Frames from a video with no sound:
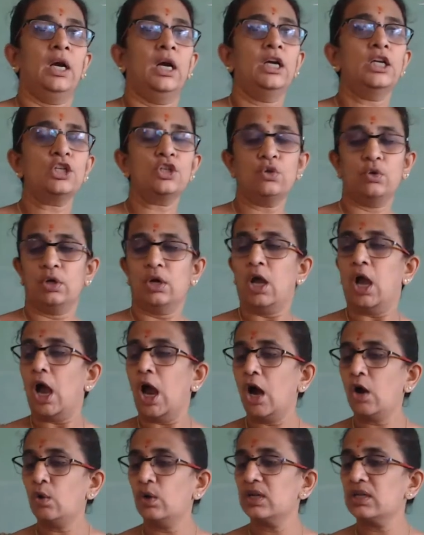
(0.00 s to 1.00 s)
Understood?
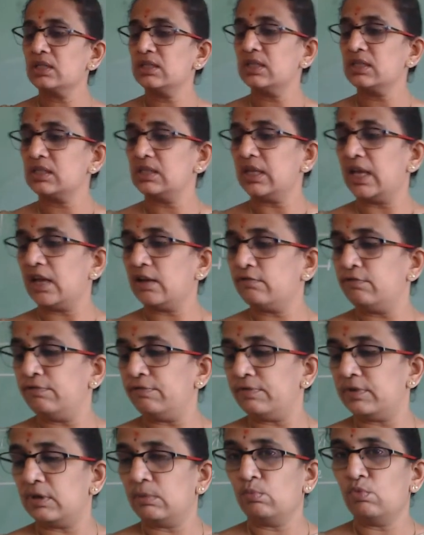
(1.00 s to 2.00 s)
How does the snake
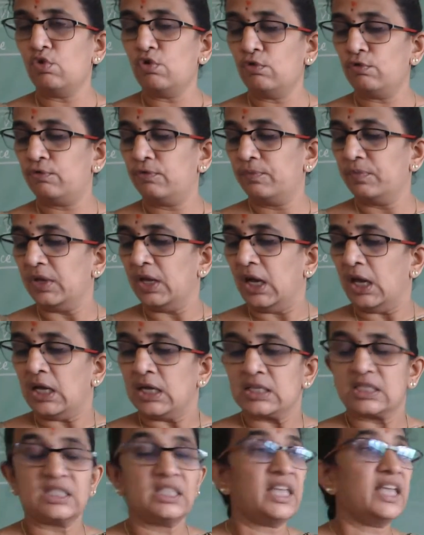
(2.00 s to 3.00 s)
move?
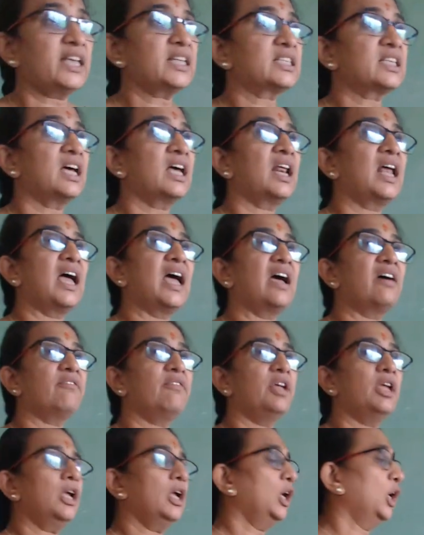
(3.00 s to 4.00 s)
Snakes are
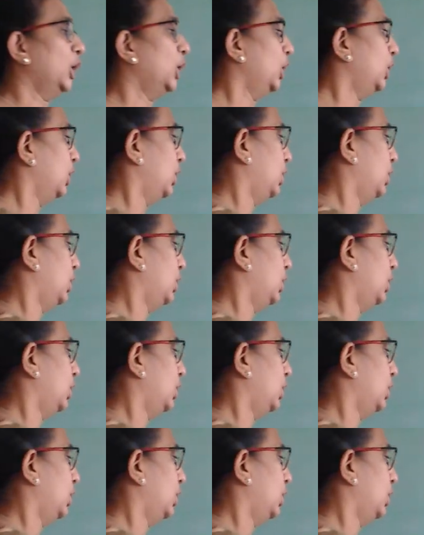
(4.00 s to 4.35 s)
having